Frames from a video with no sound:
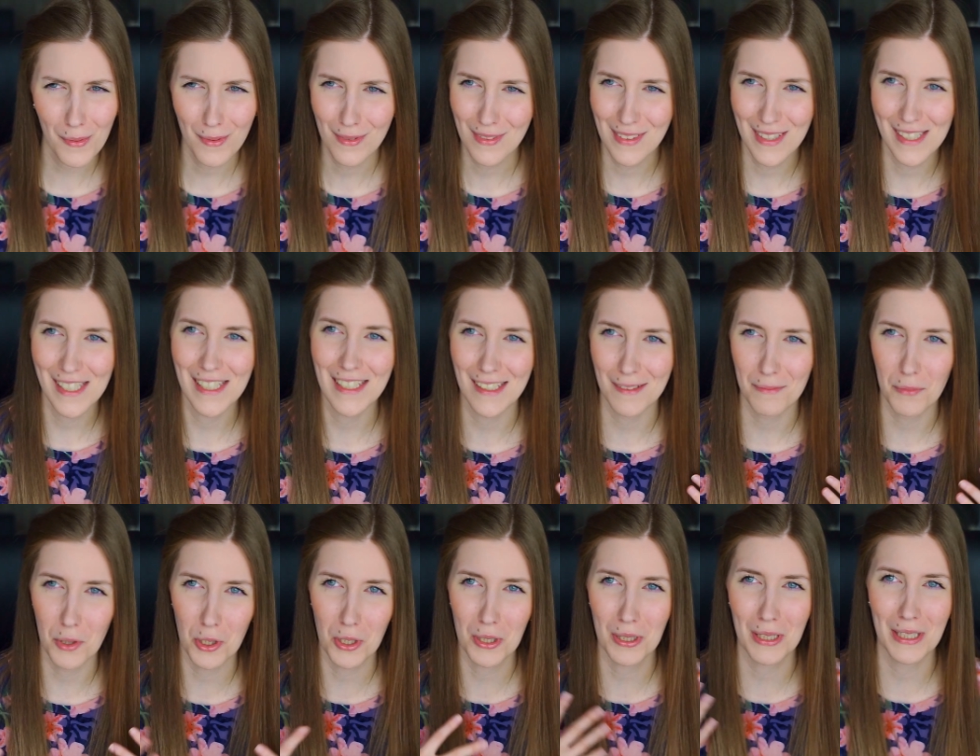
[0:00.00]
the
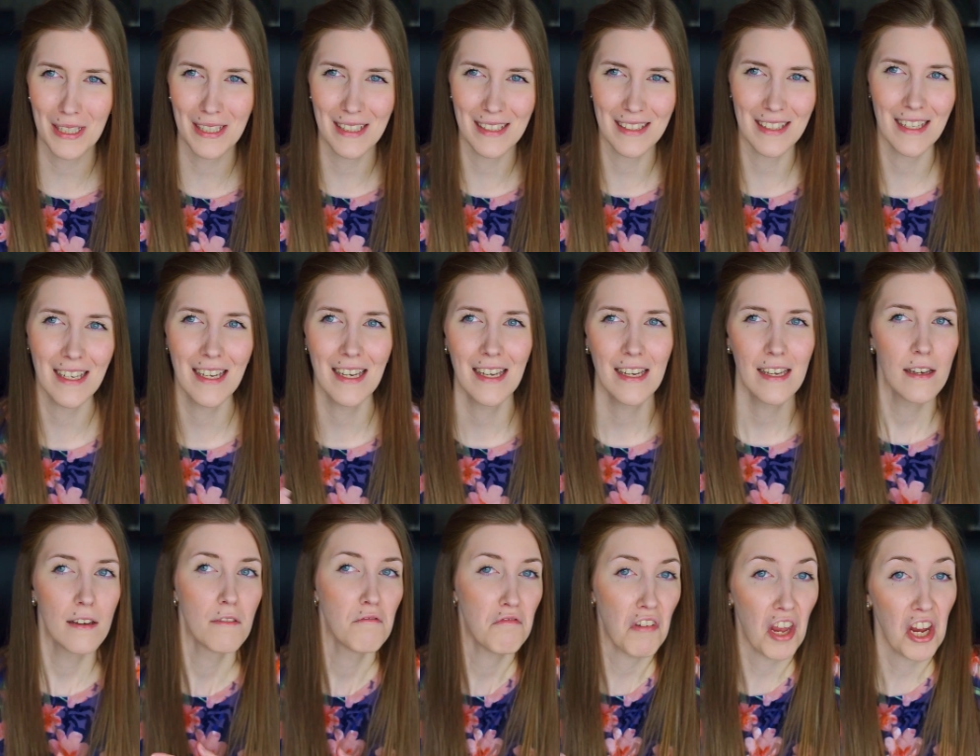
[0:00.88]
Merlin
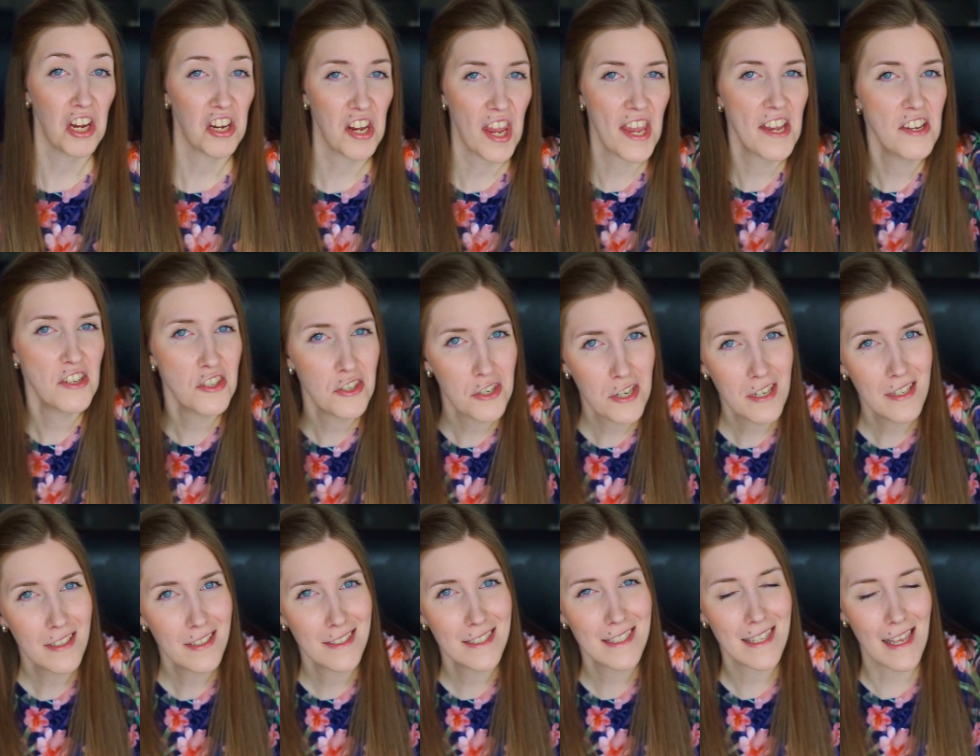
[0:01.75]

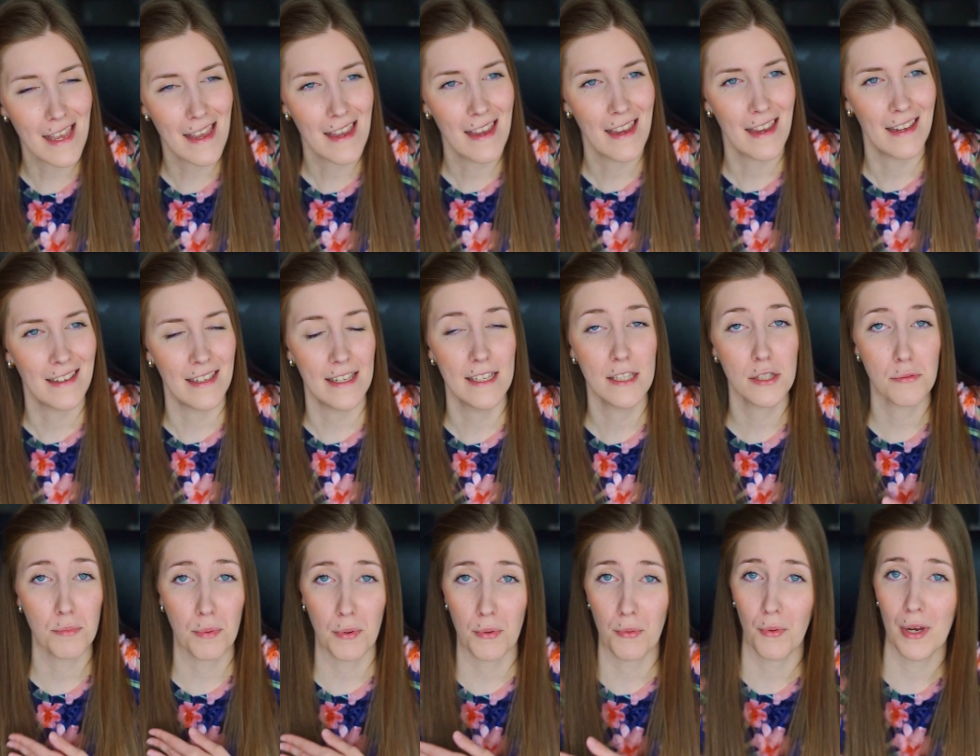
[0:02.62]
variations and
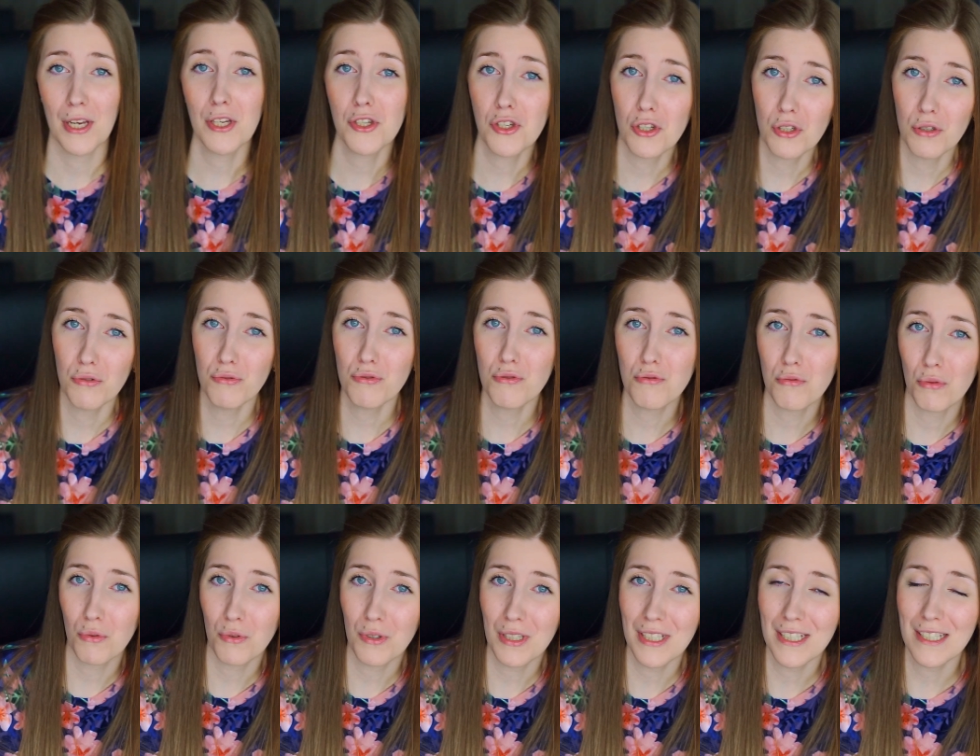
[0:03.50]
inspirational
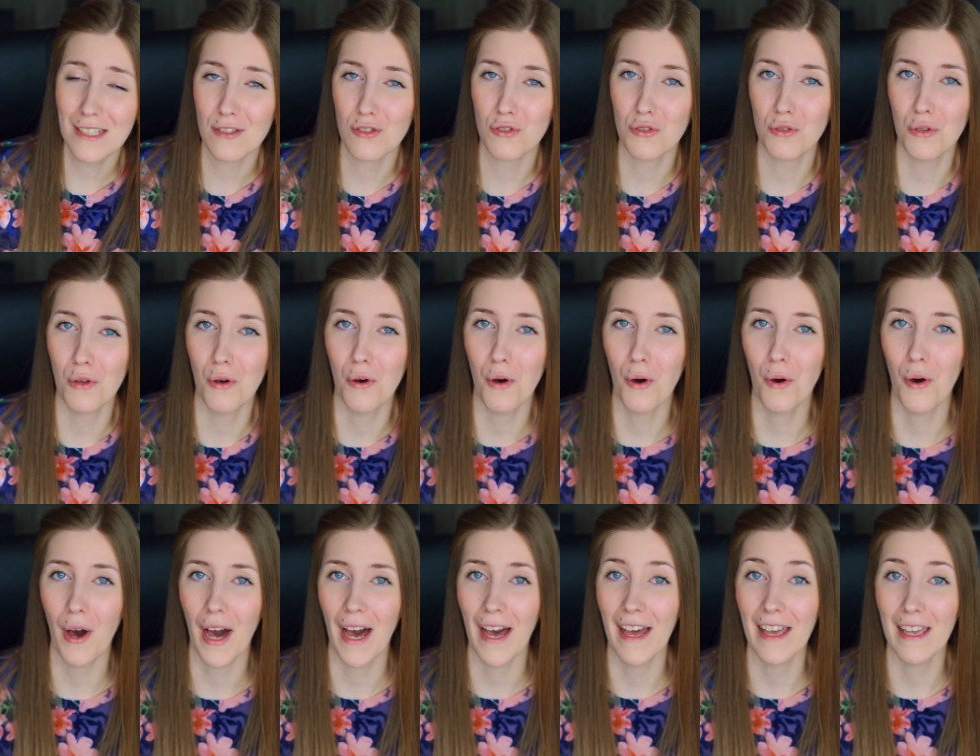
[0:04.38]
stories, so
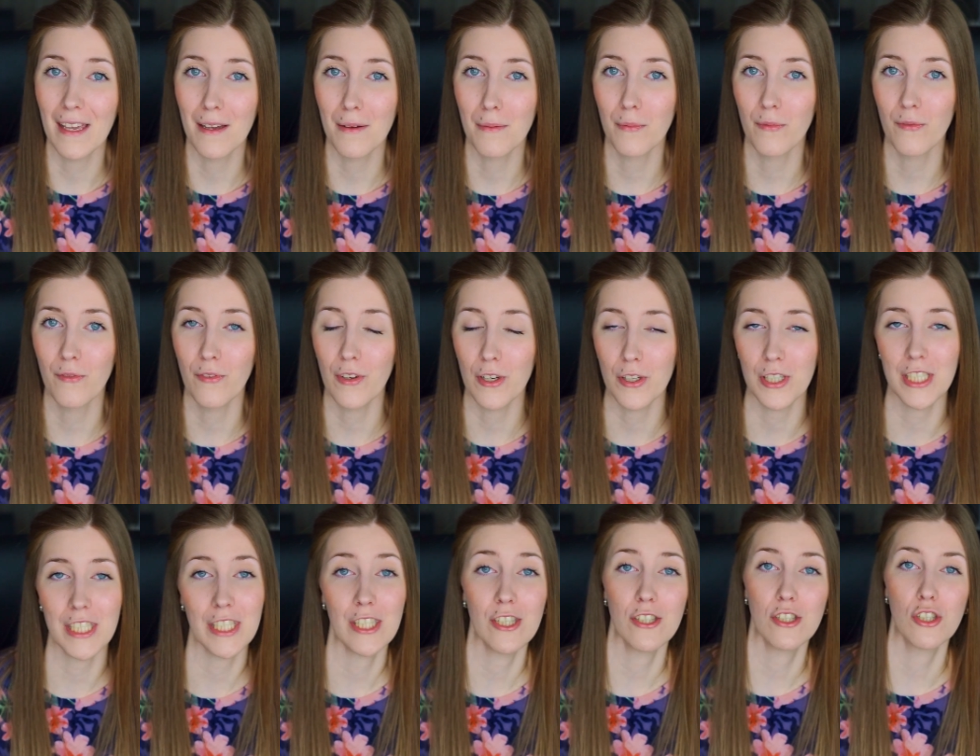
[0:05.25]
I am very
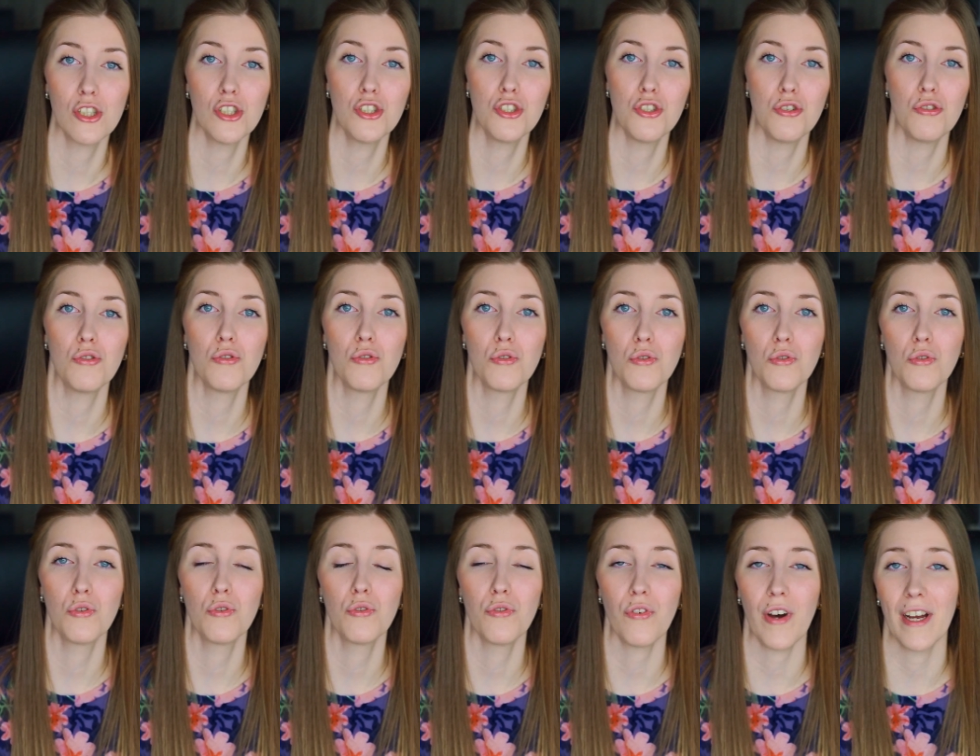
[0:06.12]
eager
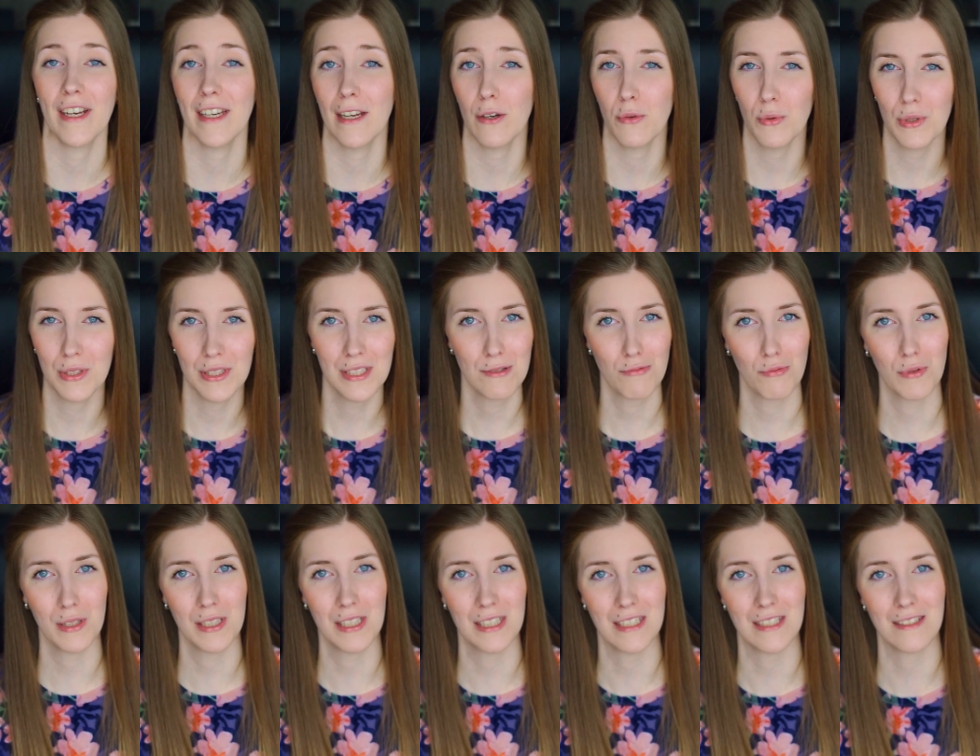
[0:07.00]
to find out what this
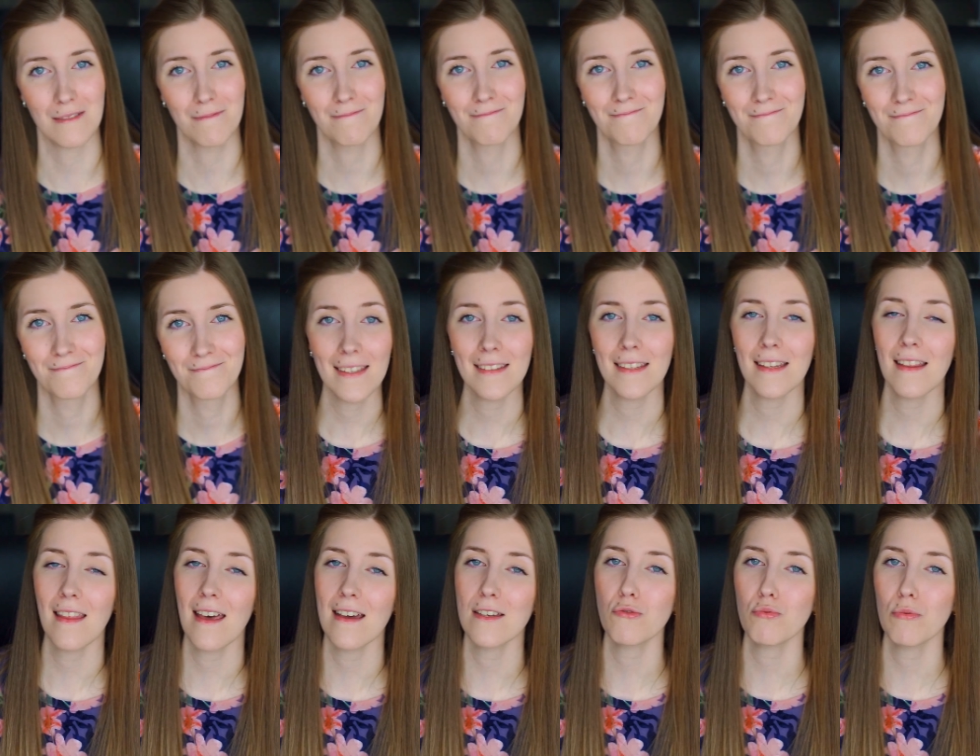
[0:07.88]
one is. And the
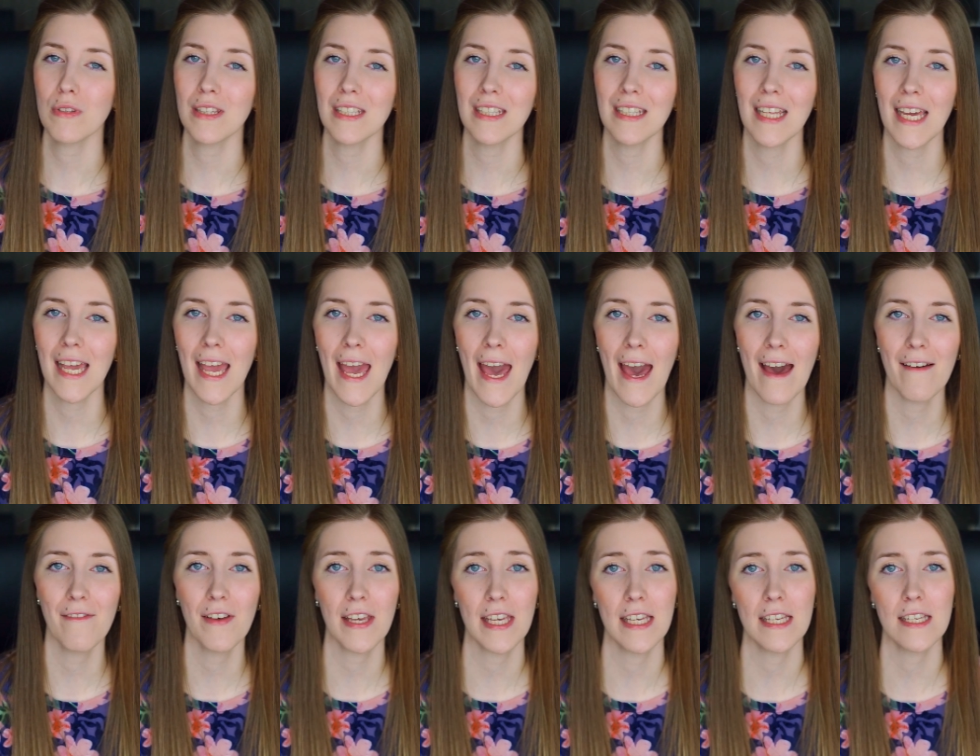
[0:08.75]
last one that I
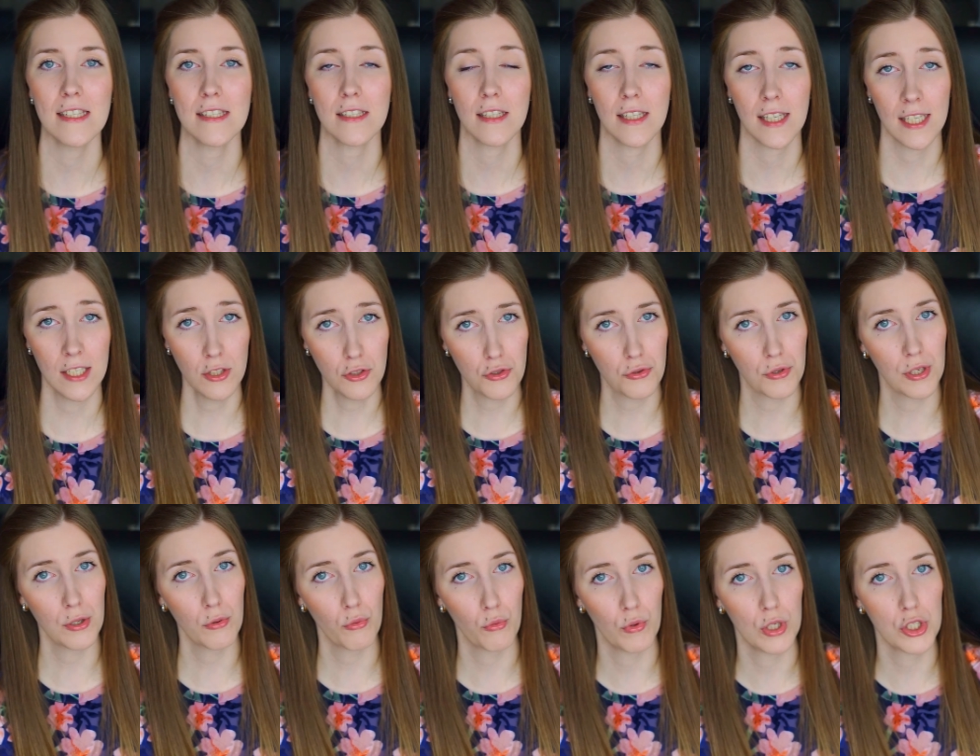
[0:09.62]
have is
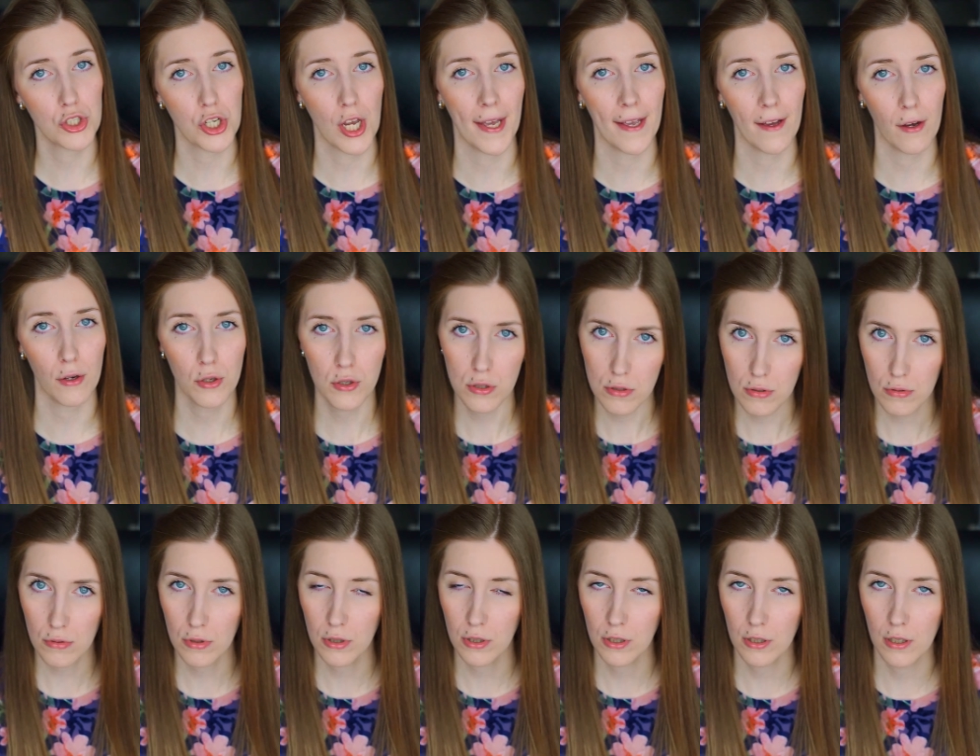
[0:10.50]
Kindred, which I
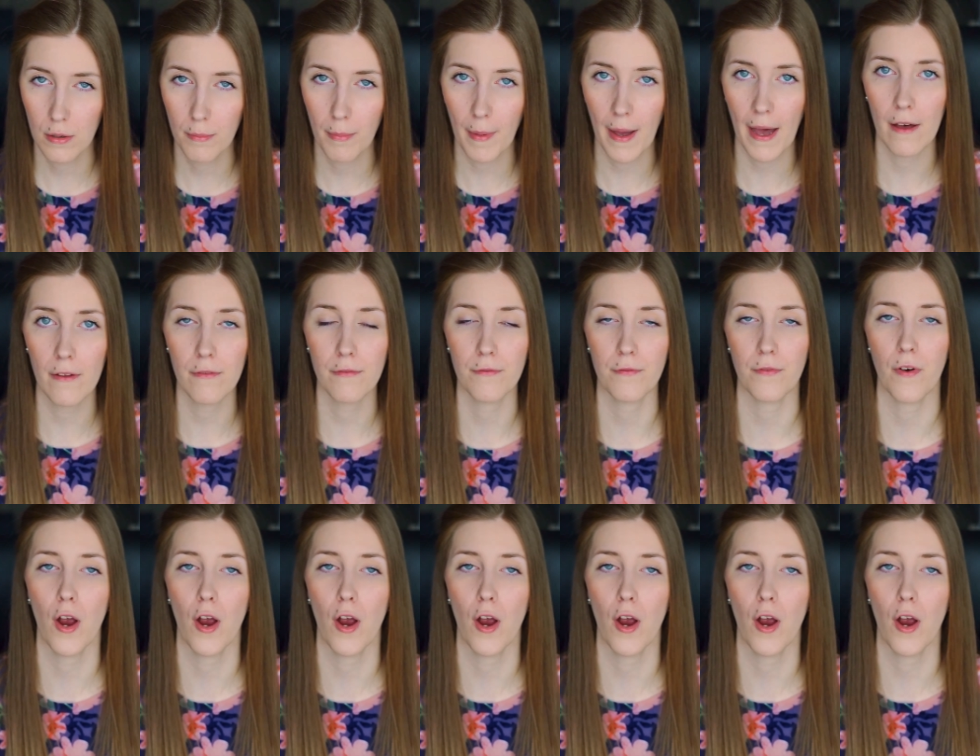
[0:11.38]
also heard about